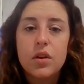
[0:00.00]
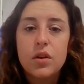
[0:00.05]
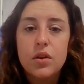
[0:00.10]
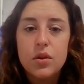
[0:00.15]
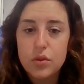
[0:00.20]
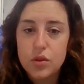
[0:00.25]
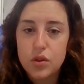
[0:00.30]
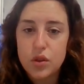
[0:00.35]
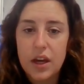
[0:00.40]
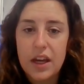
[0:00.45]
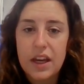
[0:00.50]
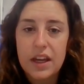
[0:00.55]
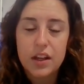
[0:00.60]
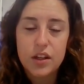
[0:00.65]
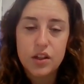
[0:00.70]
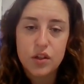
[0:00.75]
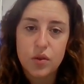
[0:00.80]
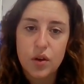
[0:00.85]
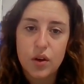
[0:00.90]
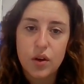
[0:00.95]
who drank
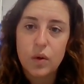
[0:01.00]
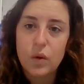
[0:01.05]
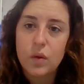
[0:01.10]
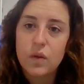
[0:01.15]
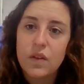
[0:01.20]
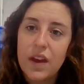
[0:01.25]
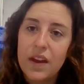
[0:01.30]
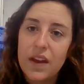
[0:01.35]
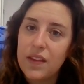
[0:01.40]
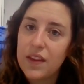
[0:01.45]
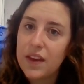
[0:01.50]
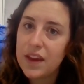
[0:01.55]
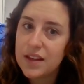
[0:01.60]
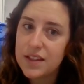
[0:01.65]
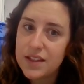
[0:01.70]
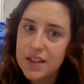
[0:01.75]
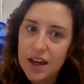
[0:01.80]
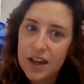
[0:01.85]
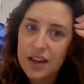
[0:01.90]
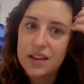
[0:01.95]
and drove and they
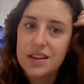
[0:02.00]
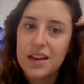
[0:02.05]
died.